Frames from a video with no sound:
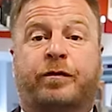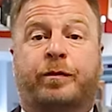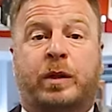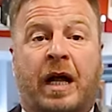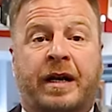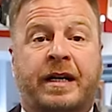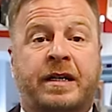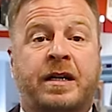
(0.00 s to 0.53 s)
of
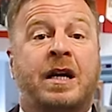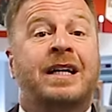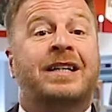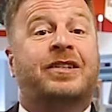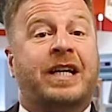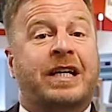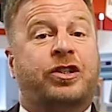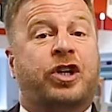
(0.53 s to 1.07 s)
planning,
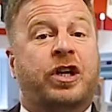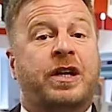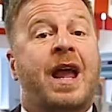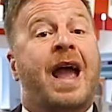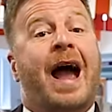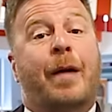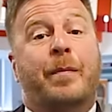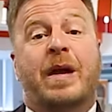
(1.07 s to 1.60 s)
teaching
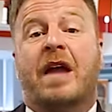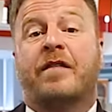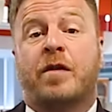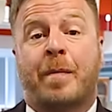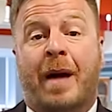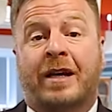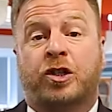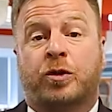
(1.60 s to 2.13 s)
and
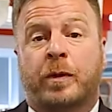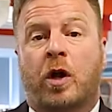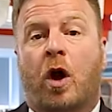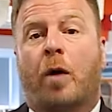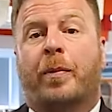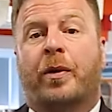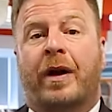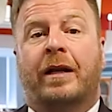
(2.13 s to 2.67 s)
behaviour management
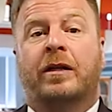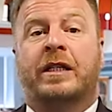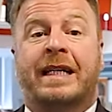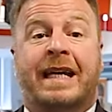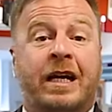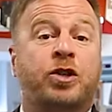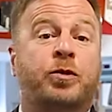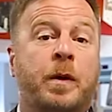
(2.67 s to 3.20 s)
or parental
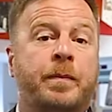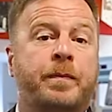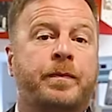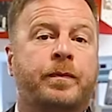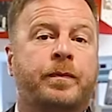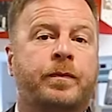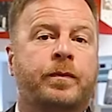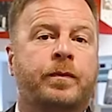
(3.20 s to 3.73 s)
engagement.
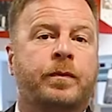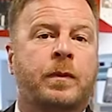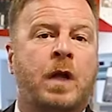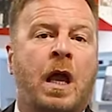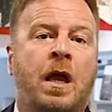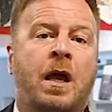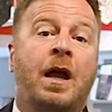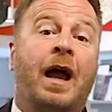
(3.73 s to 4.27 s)

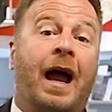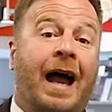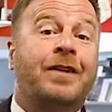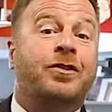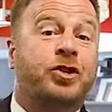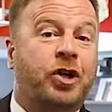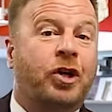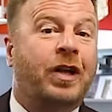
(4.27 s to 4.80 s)

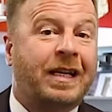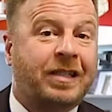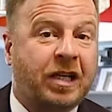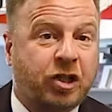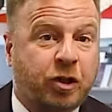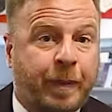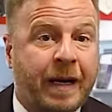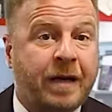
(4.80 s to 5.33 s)
And your less
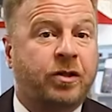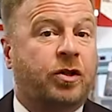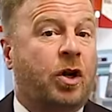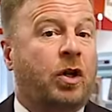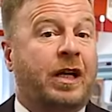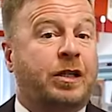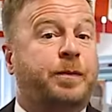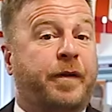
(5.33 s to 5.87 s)
experienced
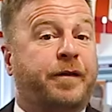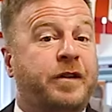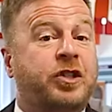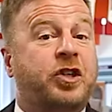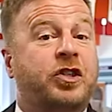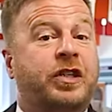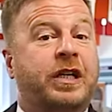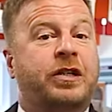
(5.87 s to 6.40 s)
or less
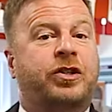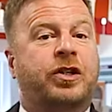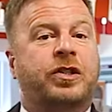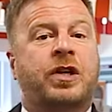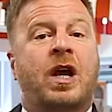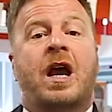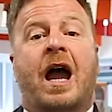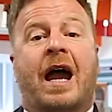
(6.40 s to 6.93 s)
proficient
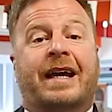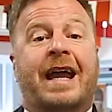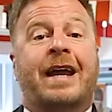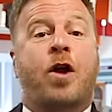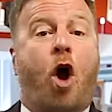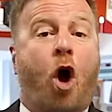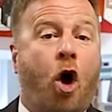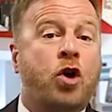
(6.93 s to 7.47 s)
teachers are
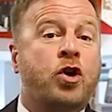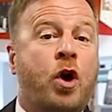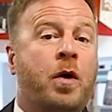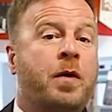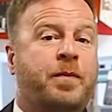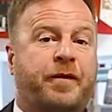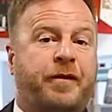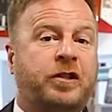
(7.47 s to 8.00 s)
getting
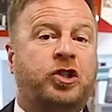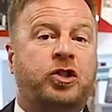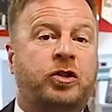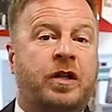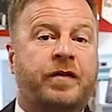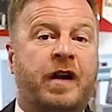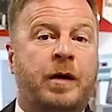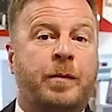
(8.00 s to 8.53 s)
ongoing professional
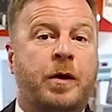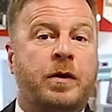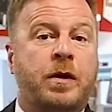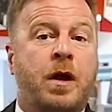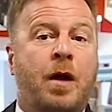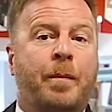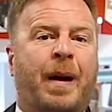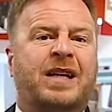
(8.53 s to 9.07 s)
development
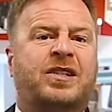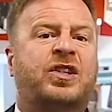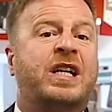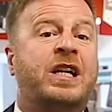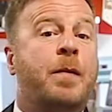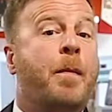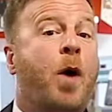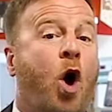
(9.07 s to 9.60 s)
by
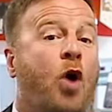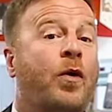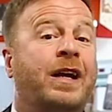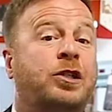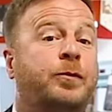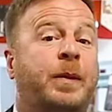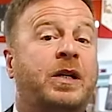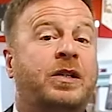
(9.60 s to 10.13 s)
seeing a more
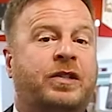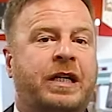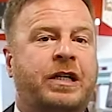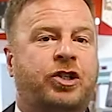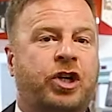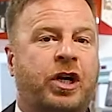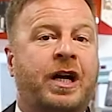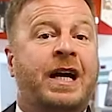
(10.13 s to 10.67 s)
expert
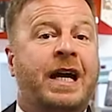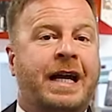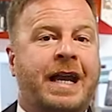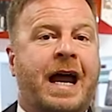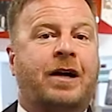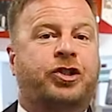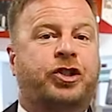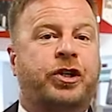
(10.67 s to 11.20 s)
teacher
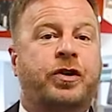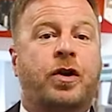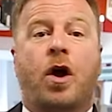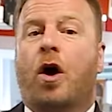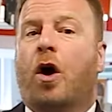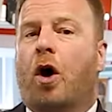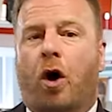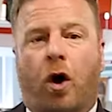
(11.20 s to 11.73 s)
in action
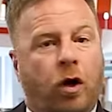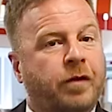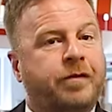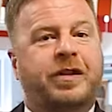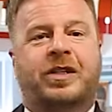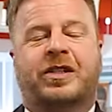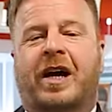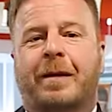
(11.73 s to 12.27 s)
all
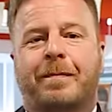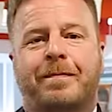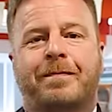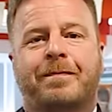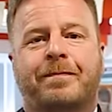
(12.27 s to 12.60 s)
of the time.